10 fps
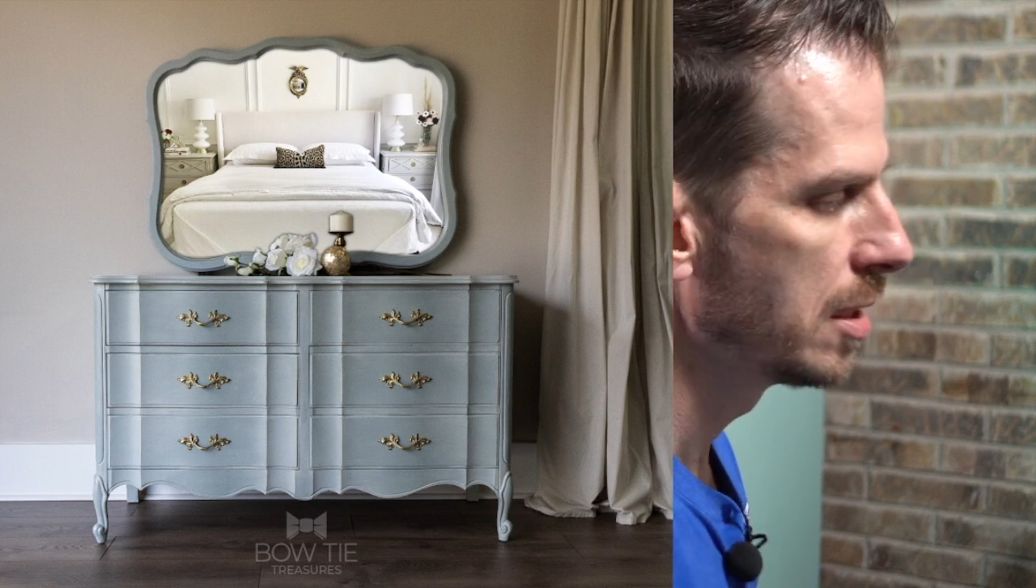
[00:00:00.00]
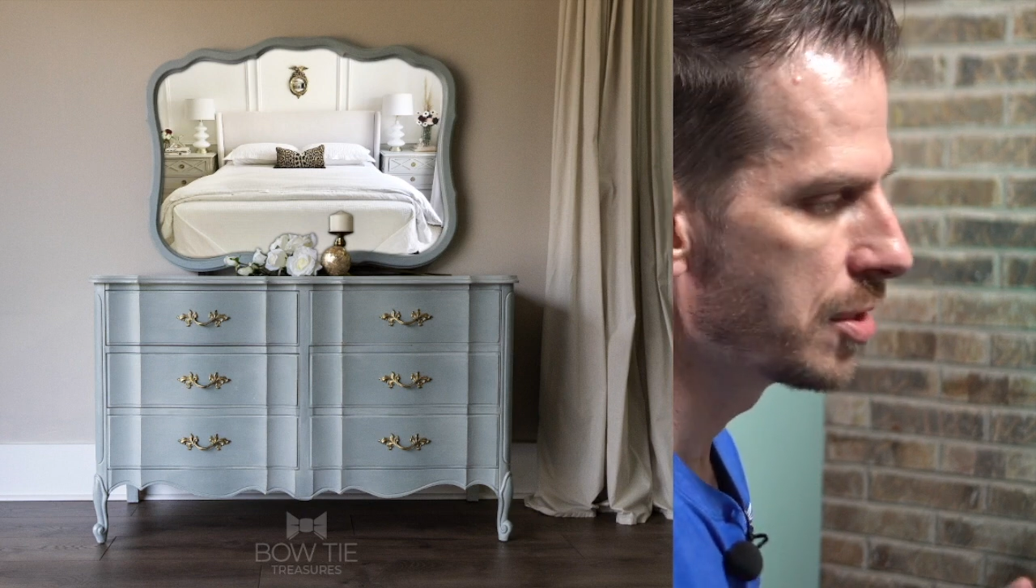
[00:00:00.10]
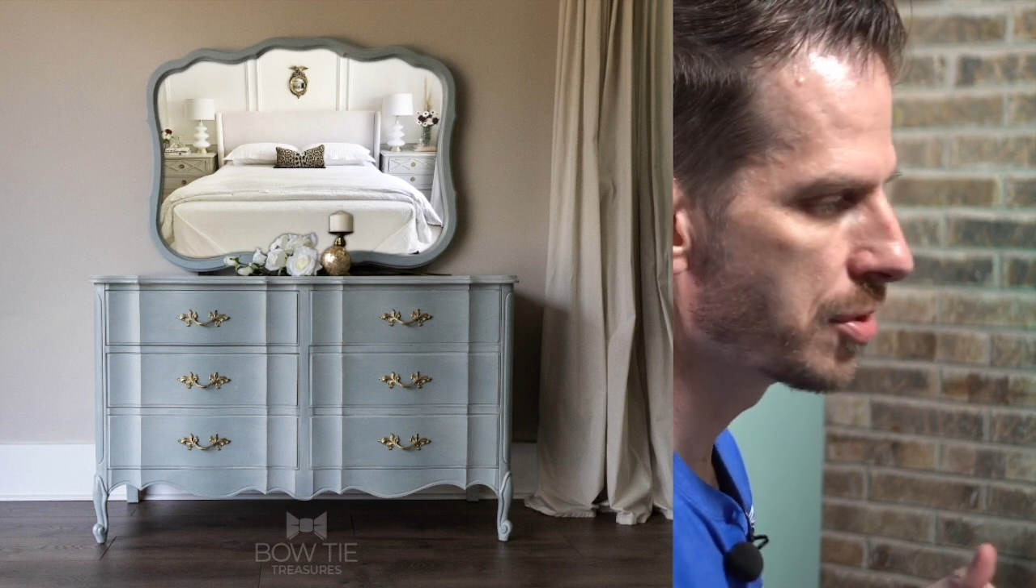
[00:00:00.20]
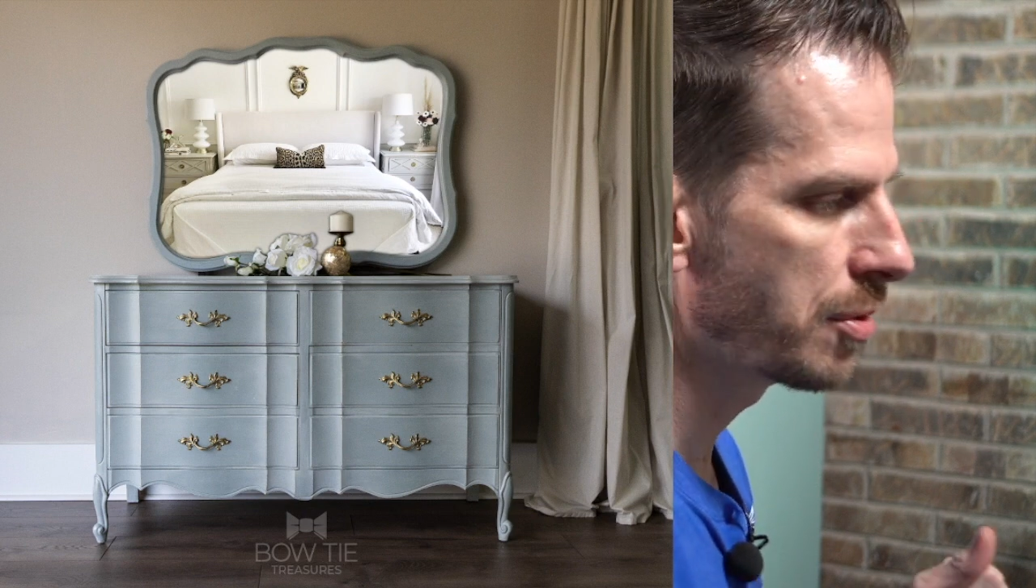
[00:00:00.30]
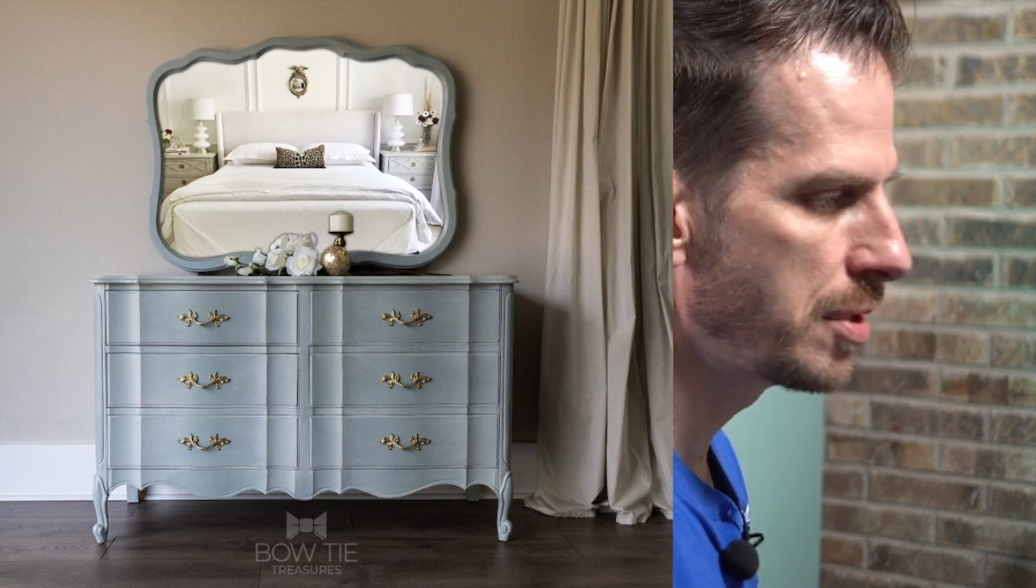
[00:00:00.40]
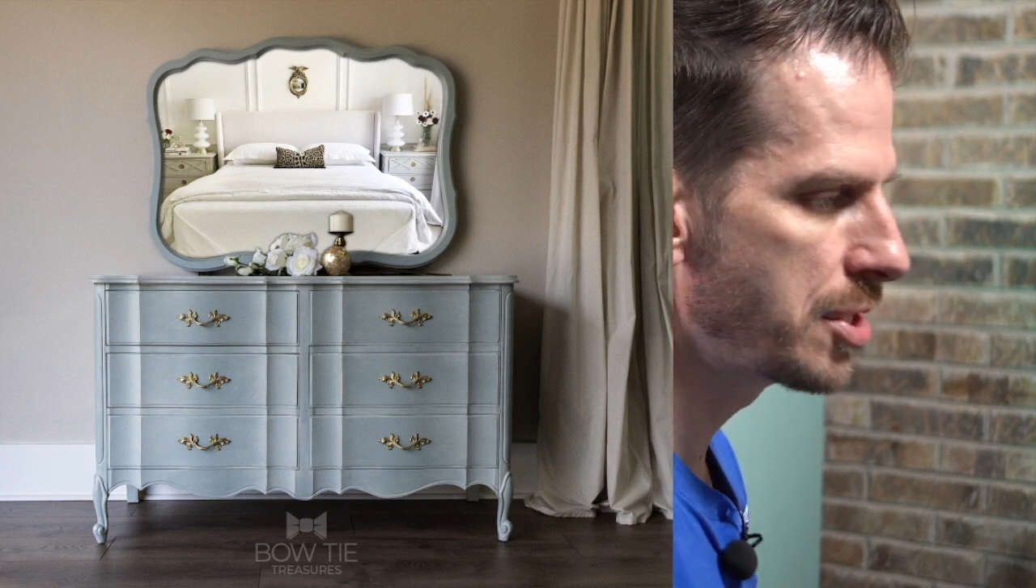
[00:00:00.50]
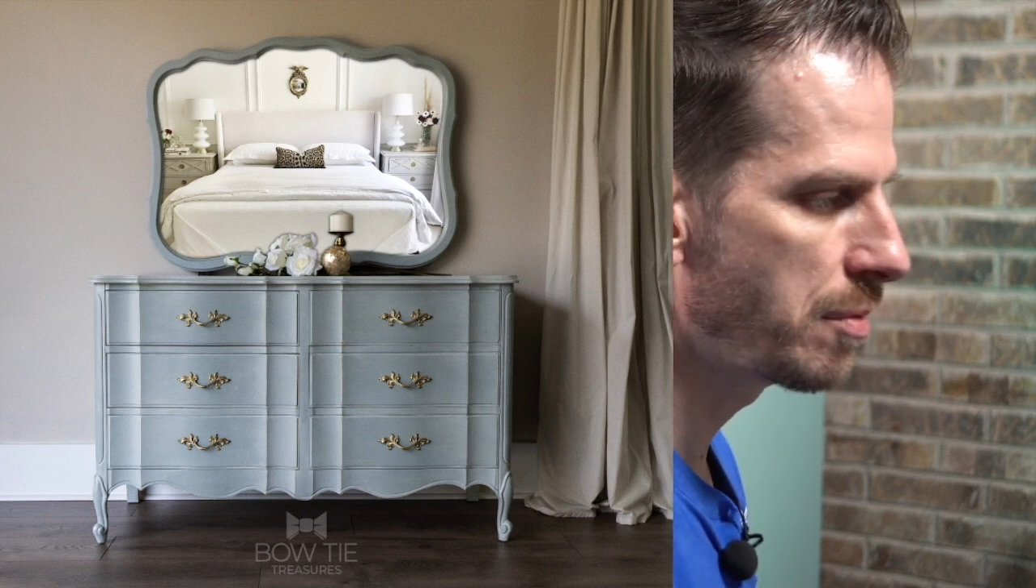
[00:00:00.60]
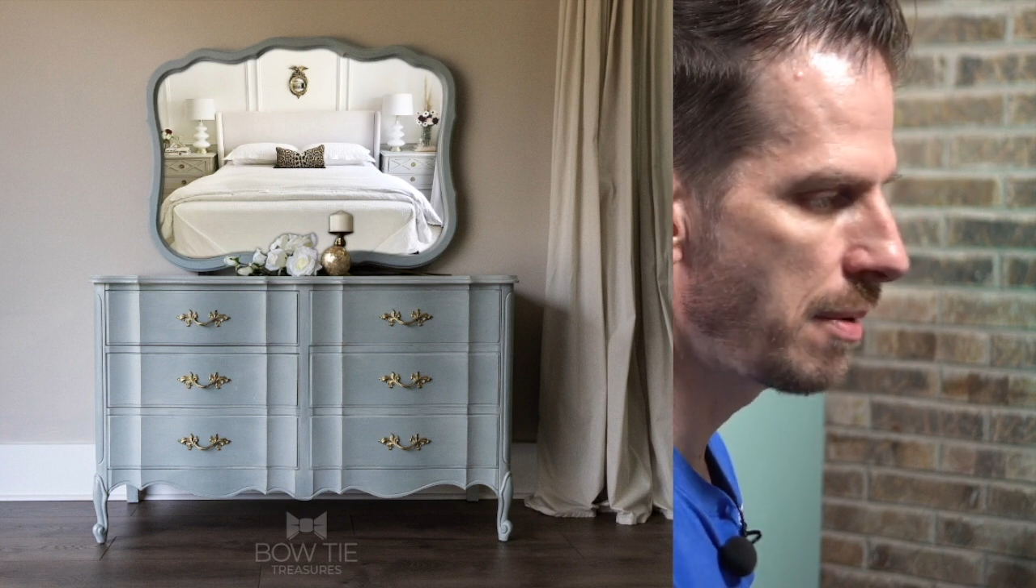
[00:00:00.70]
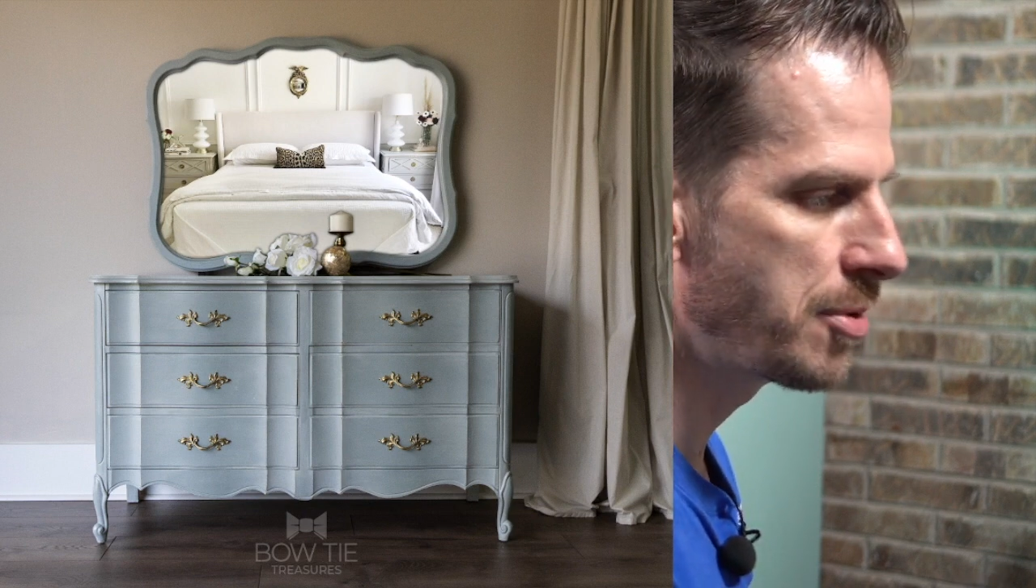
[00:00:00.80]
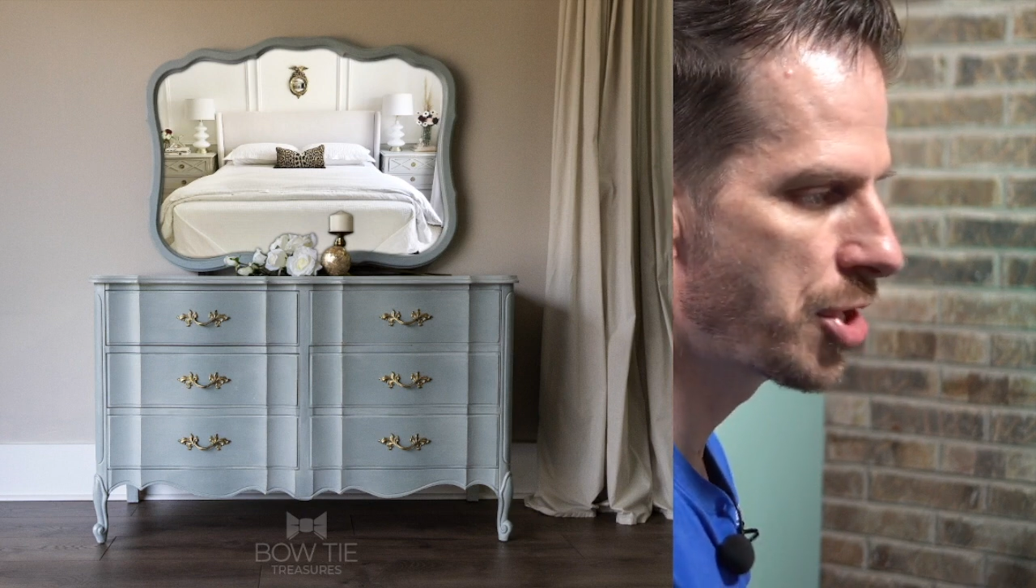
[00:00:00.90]
So the
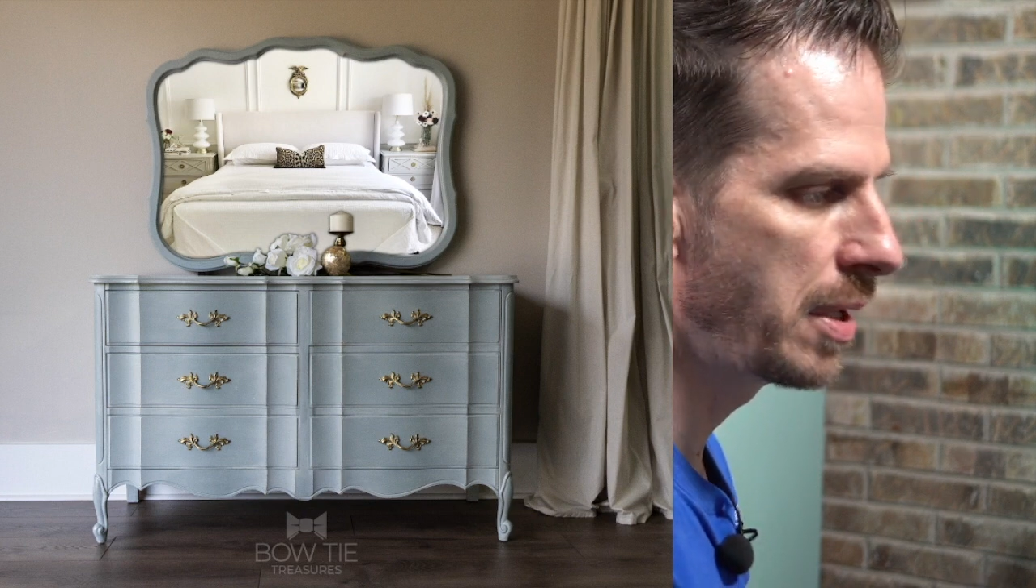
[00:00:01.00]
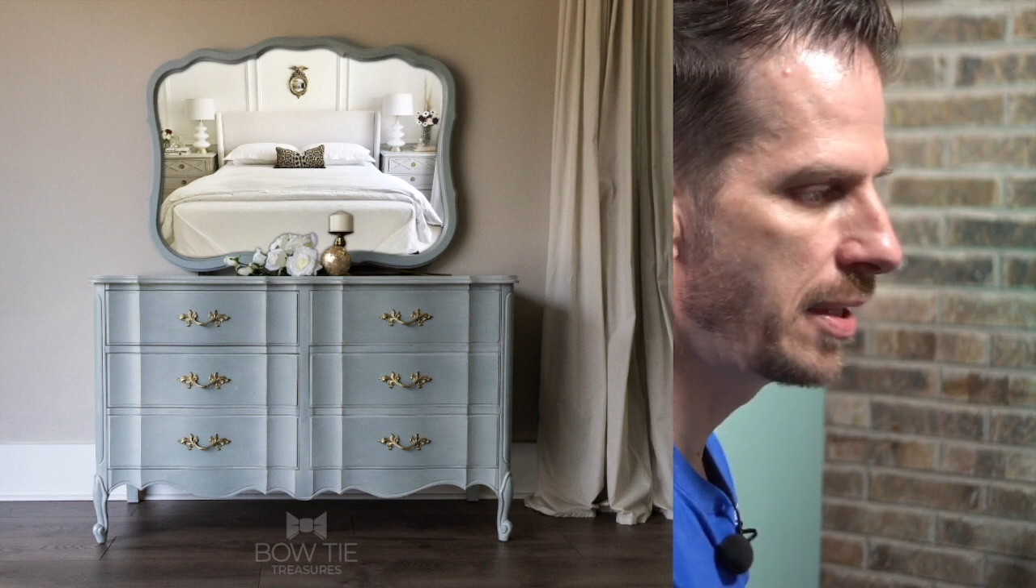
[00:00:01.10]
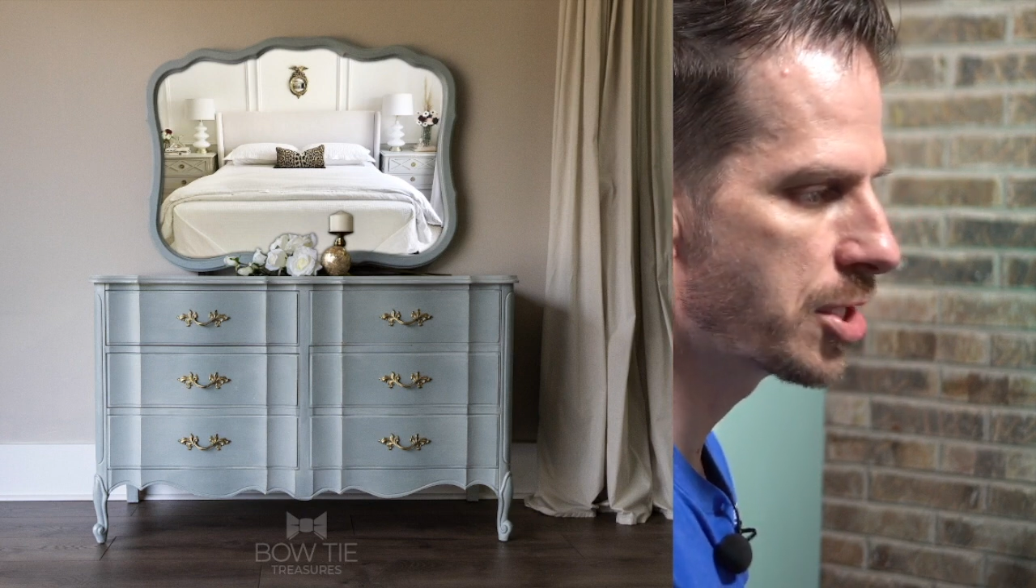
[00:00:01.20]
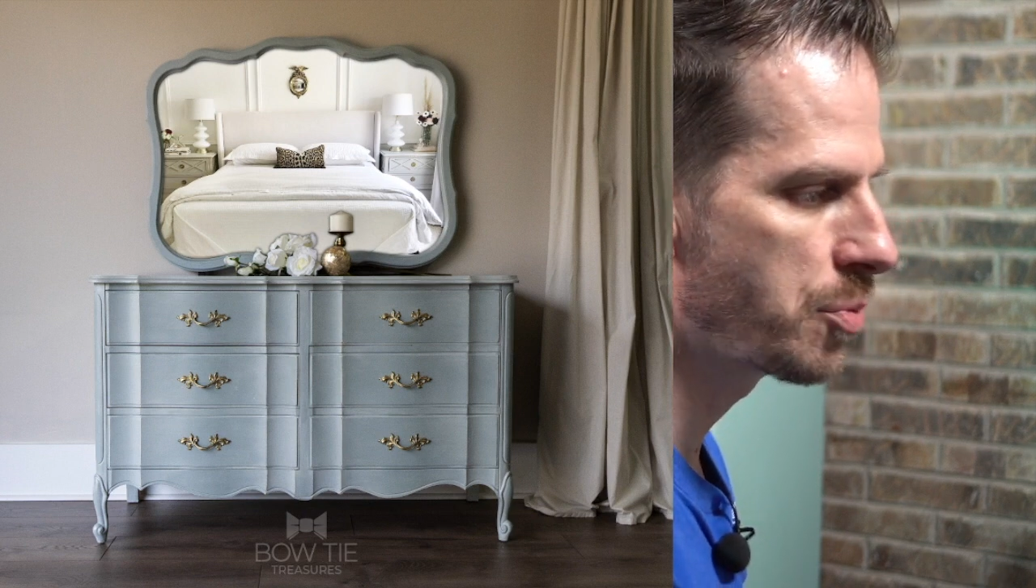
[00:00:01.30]
reason why I'm showing